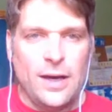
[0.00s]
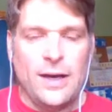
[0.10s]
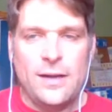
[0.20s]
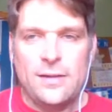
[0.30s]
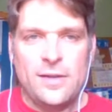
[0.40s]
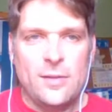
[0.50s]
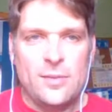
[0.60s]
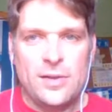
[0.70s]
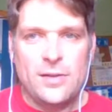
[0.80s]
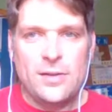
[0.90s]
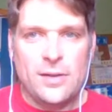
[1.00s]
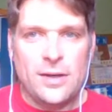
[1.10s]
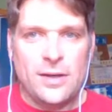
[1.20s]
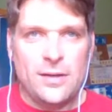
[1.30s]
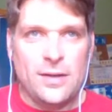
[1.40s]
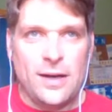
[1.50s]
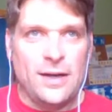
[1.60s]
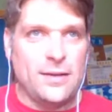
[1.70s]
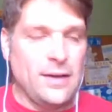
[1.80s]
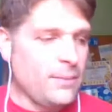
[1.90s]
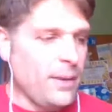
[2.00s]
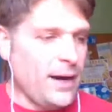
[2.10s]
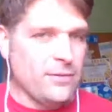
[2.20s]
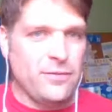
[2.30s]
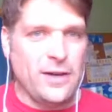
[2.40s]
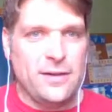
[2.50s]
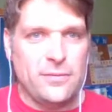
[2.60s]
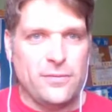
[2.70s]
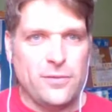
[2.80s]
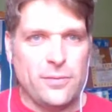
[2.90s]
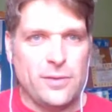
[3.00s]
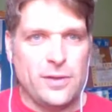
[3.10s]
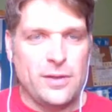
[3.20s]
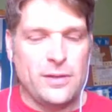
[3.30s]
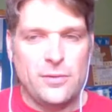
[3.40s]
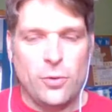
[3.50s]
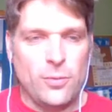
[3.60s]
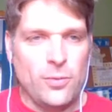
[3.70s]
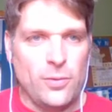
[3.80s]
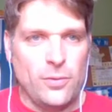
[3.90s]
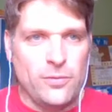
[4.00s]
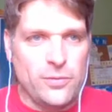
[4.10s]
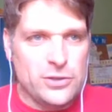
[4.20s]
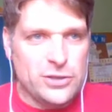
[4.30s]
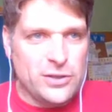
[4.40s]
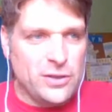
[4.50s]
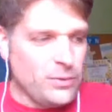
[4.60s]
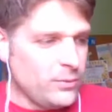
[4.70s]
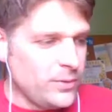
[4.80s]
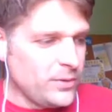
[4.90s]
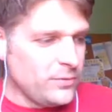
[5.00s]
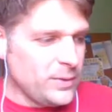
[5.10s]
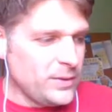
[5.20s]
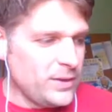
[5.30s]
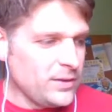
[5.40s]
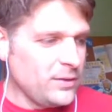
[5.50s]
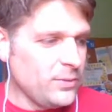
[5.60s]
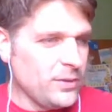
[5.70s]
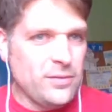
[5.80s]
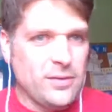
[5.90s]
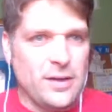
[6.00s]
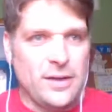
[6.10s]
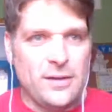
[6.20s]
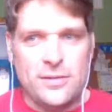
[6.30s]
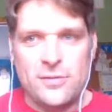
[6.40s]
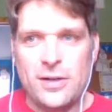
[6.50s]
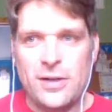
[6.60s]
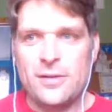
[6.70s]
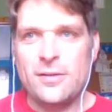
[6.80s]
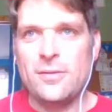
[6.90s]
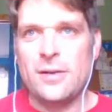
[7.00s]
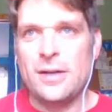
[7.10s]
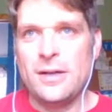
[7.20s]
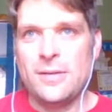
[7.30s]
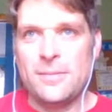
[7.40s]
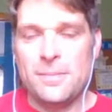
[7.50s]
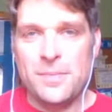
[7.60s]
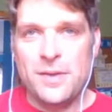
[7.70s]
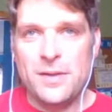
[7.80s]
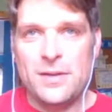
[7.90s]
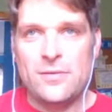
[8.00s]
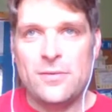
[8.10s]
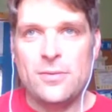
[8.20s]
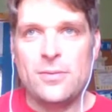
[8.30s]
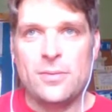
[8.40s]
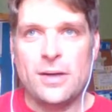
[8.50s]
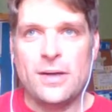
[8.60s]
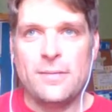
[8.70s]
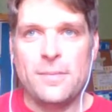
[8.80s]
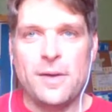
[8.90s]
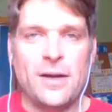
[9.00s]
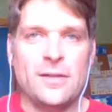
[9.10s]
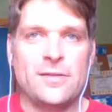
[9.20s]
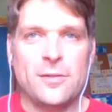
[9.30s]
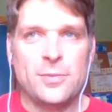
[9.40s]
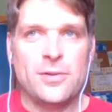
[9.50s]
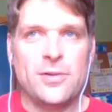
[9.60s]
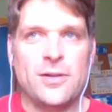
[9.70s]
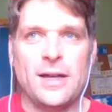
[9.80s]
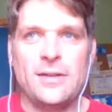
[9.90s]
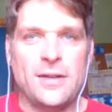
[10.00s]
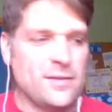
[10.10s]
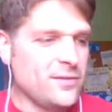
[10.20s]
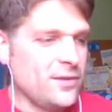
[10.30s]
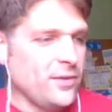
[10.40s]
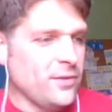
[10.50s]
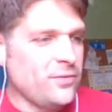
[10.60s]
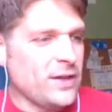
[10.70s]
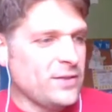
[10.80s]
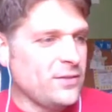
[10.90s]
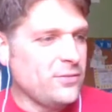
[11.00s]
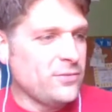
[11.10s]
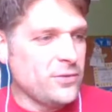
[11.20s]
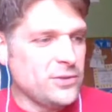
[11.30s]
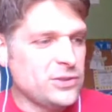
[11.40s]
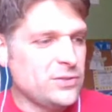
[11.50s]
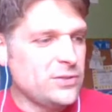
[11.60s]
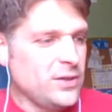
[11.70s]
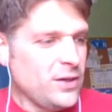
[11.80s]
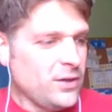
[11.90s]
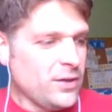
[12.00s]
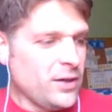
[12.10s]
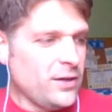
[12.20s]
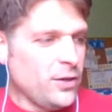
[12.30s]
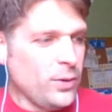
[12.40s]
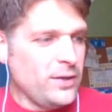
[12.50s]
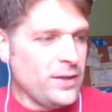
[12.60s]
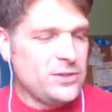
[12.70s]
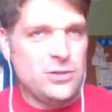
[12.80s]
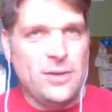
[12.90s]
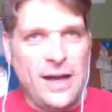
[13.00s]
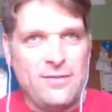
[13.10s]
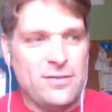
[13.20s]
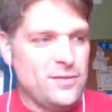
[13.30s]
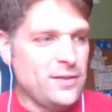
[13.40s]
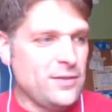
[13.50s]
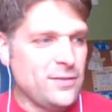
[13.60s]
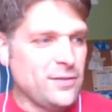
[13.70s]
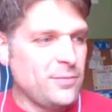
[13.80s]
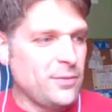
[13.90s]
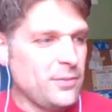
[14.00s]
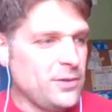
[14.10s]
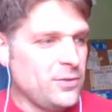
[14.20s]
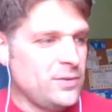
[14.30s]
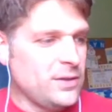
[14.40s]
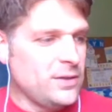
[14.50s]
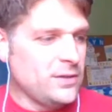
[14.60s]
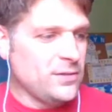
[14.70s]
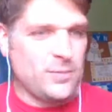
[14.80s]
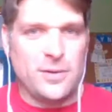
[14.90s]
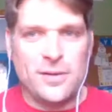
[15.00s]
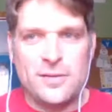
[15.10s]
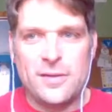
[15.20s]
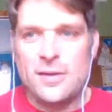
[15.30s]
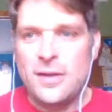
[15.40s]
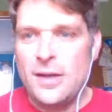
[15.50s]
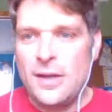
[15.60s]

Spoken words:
I attempted, I modified it from the normal version that we would have been dealing with to try to give you a simpler and yet still effective version, knowing that you haven't seen this experiment, you didn't experience it.